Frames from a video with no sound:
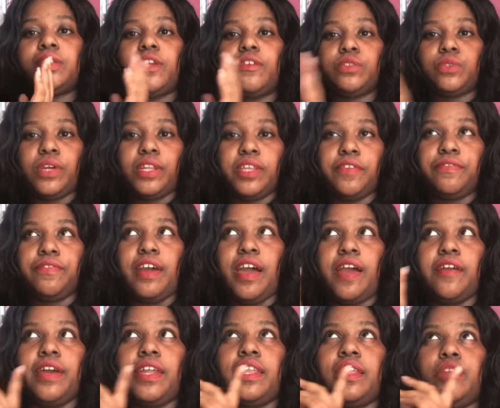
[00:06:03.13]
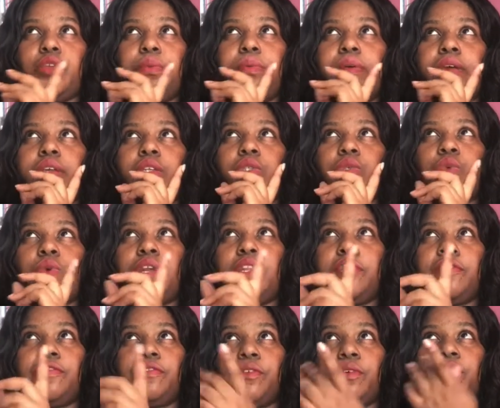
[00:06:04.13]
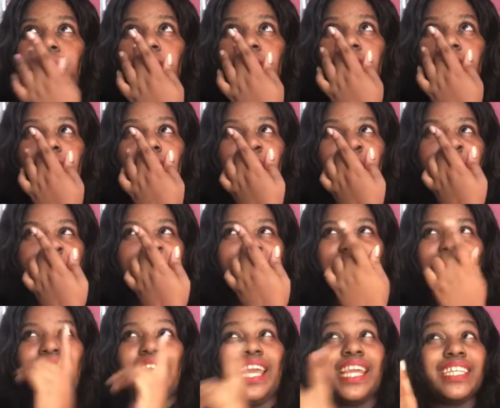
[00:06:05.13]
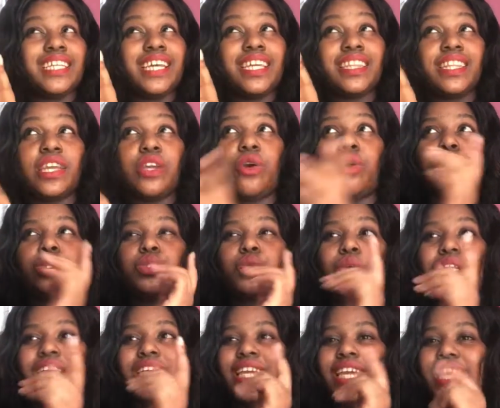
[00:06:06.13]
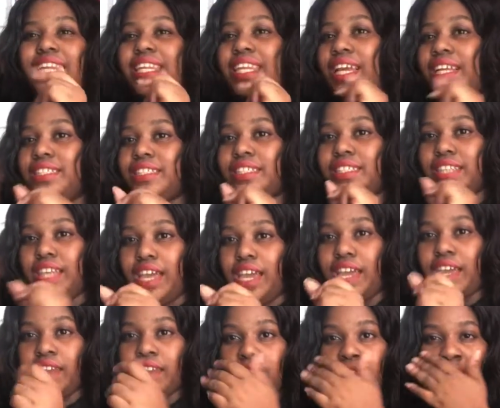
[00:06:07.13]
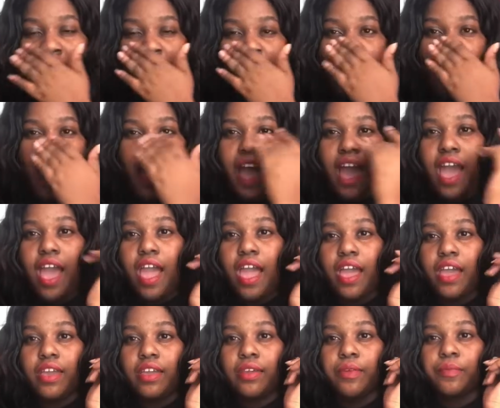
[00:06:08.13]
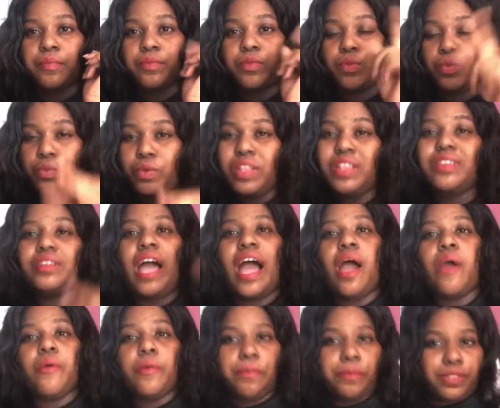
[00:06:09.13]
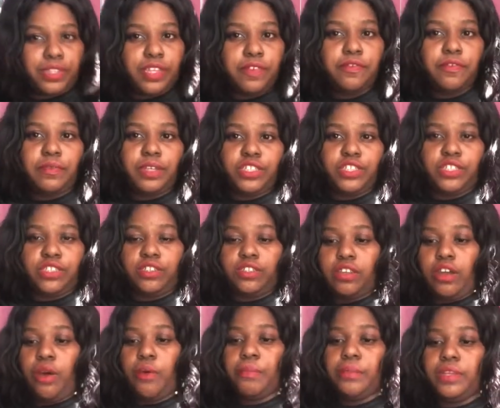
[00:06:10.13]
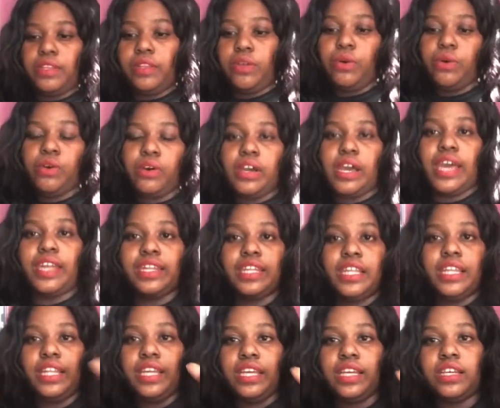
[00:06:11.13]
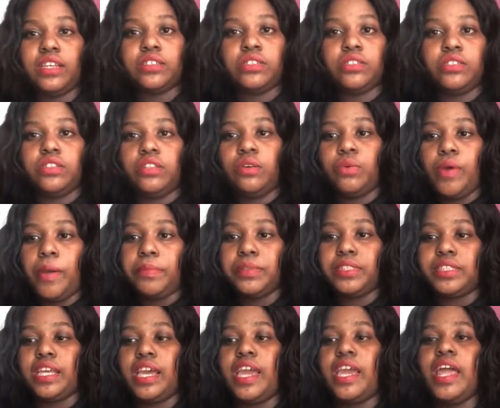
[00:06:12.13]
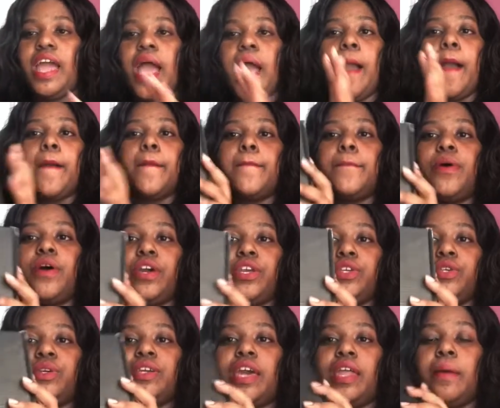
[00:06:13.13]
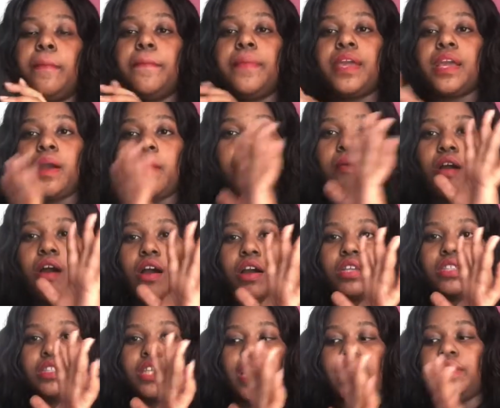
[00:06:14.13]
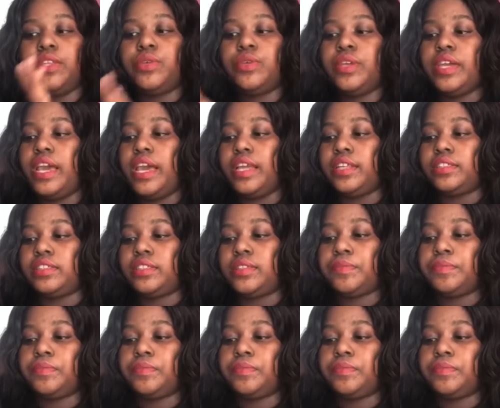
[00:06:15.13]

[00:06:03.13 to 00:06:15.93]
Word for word: of $25, and you pay $24.98, I think, or $28.99. I will put the information down below and the link to the website. But you get a bigger box, and you get